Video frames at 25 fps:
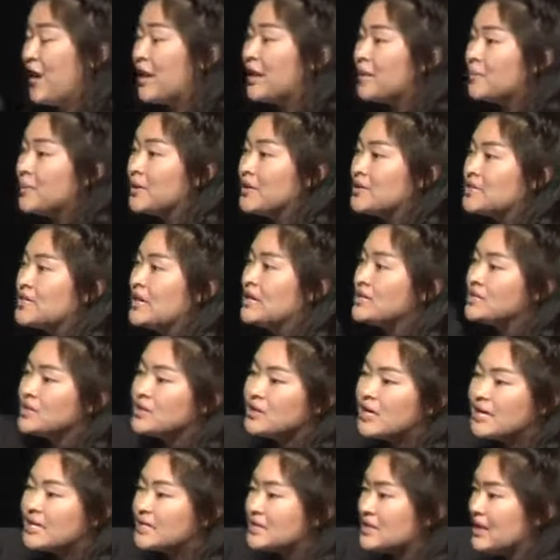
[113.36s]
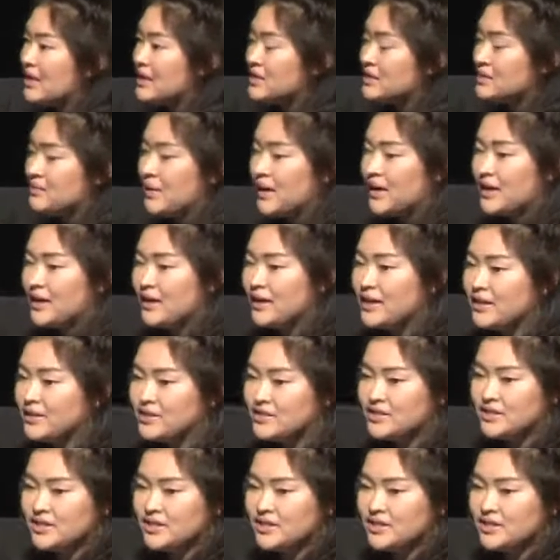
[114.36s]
because I was always saying to my kids,